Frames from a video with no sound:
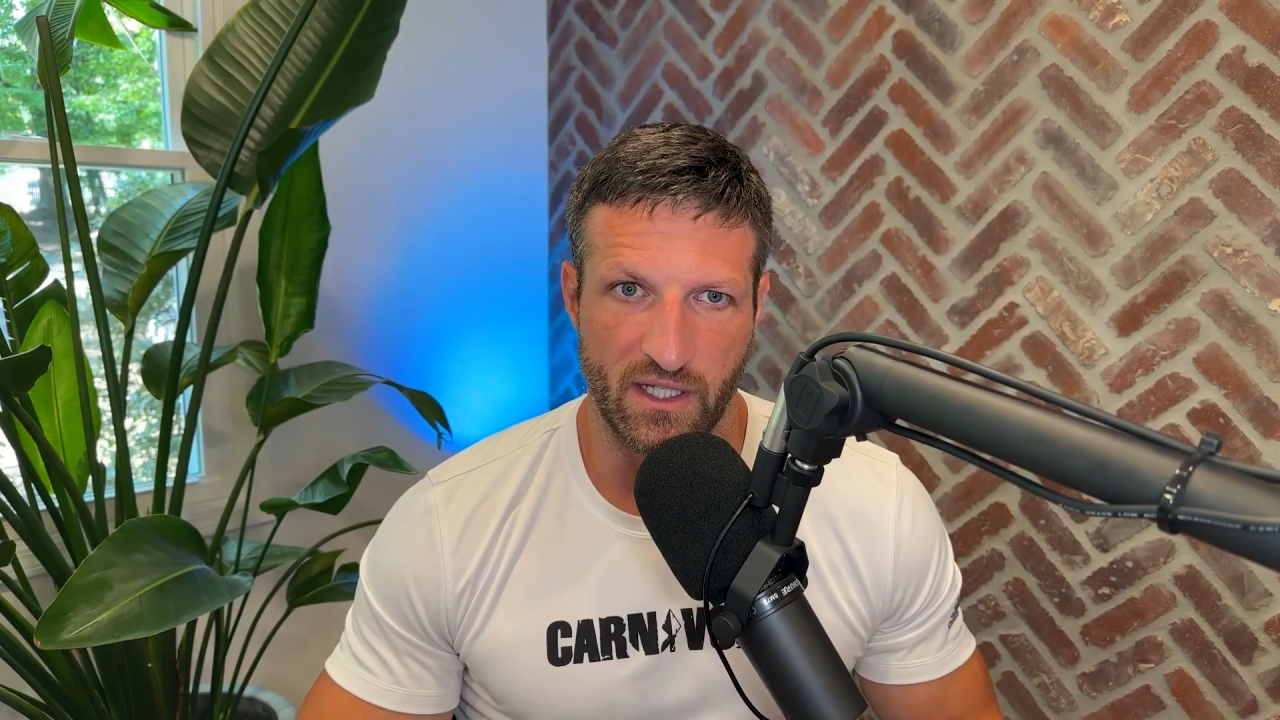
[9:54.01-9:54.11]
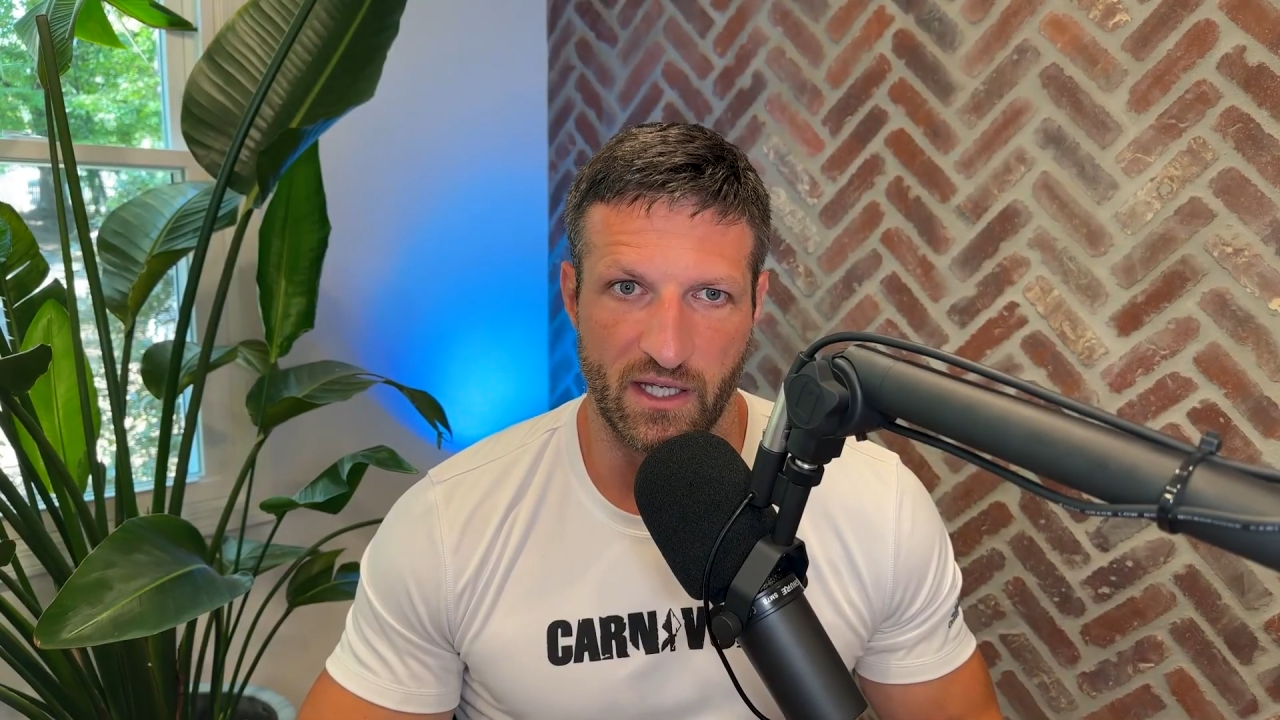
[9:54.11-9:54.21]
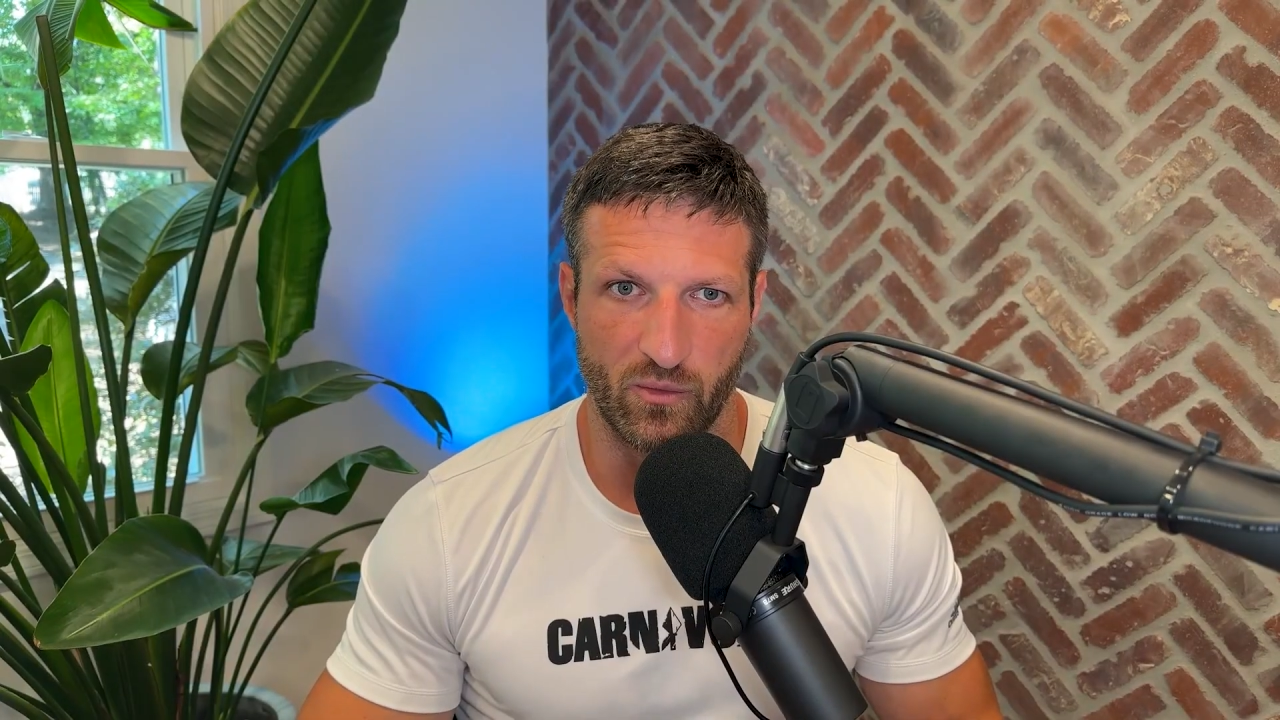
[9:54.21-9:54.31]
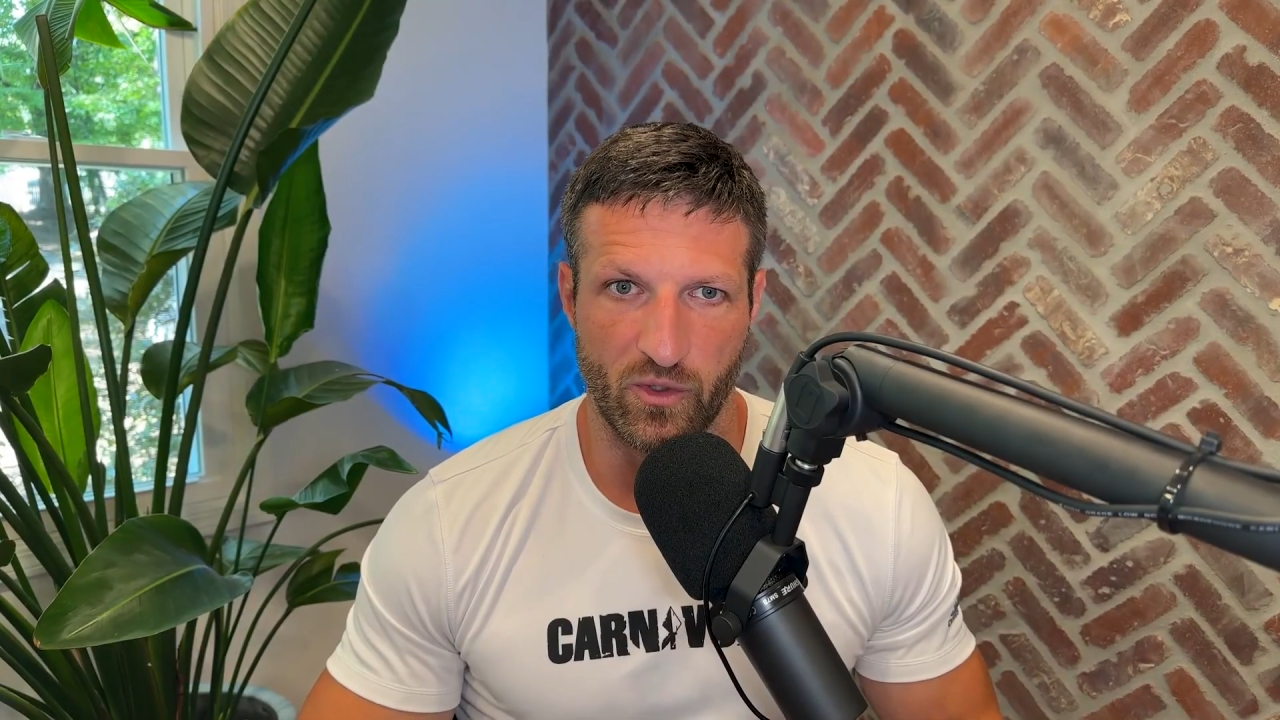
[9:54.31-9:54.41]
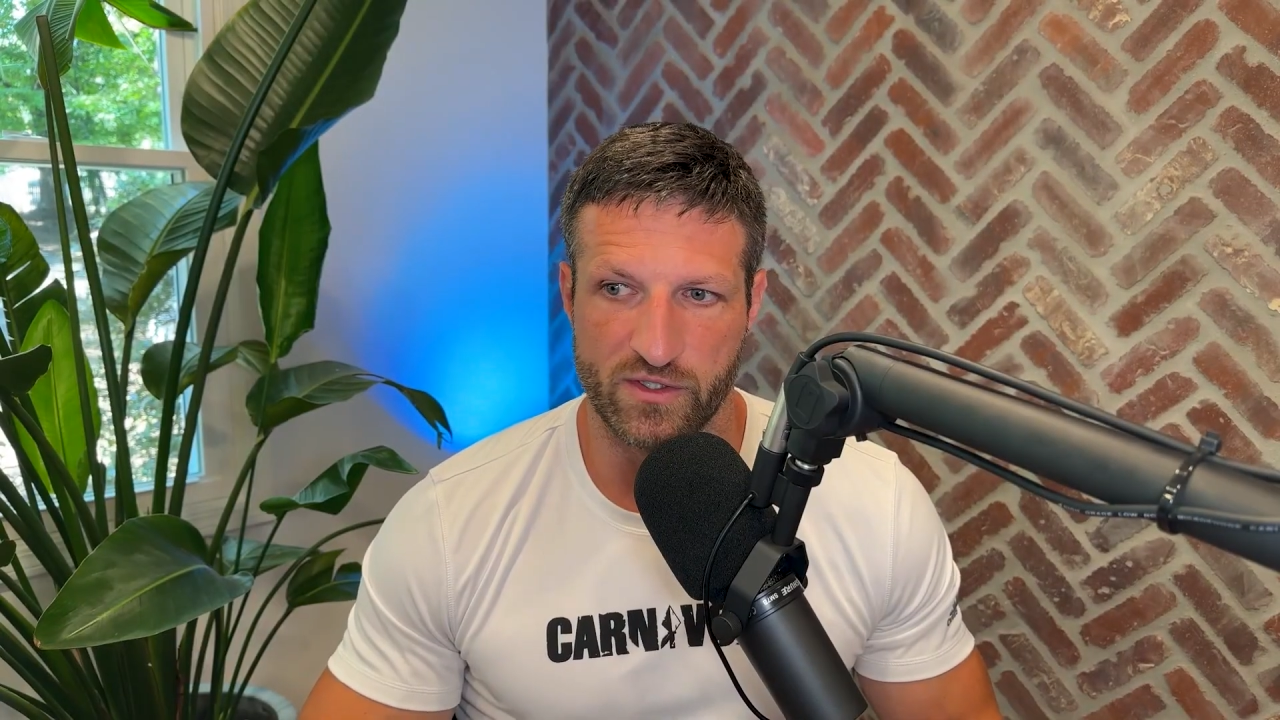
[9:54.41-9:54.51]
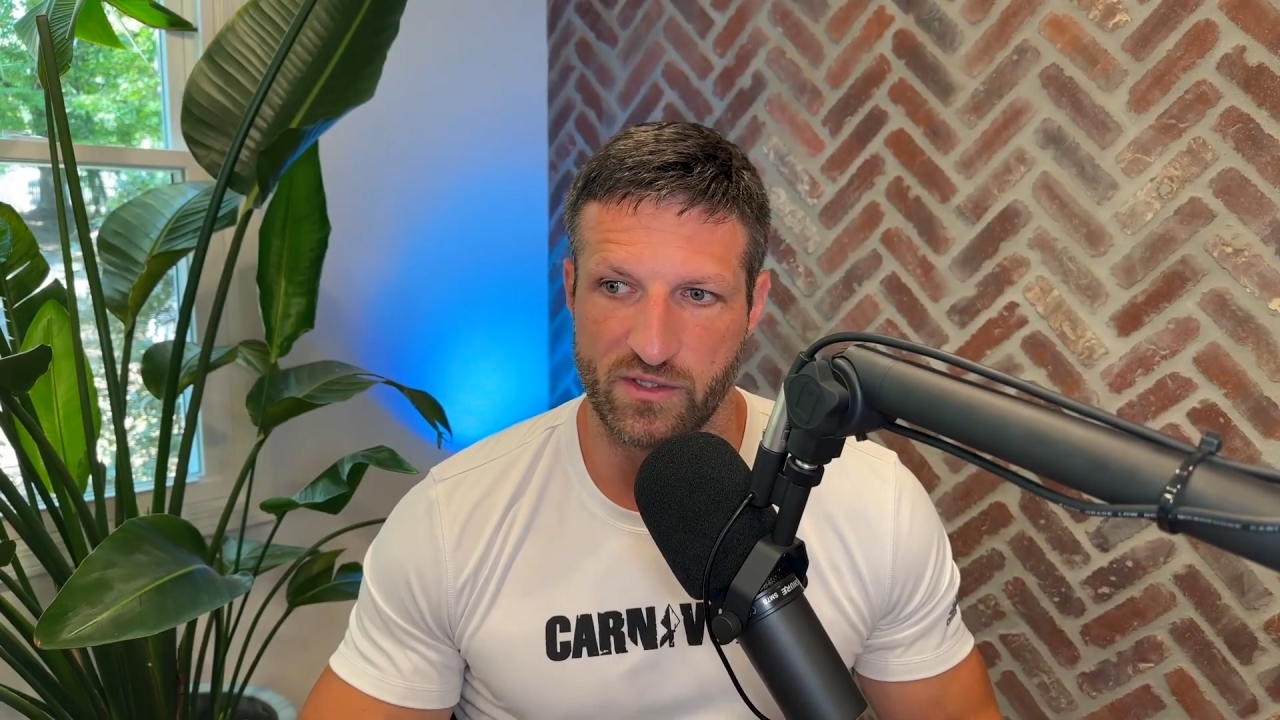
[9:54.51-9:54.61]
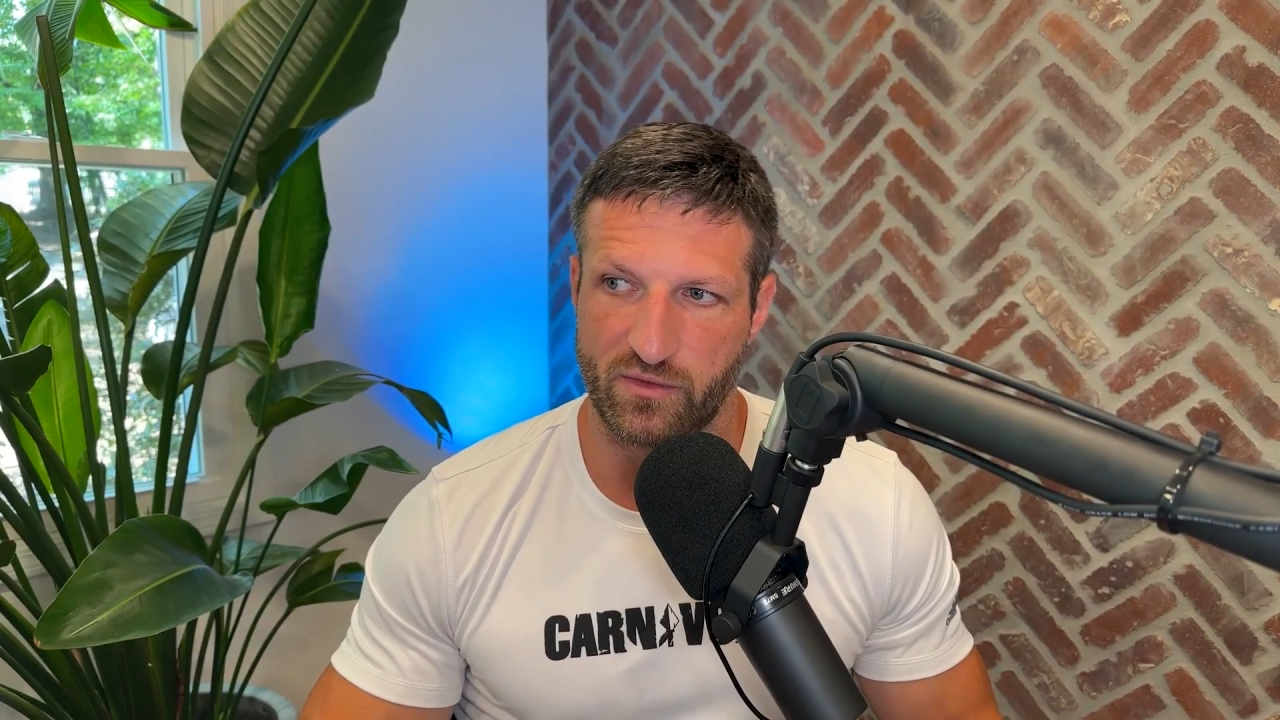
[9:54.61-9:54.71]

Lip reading: In other words,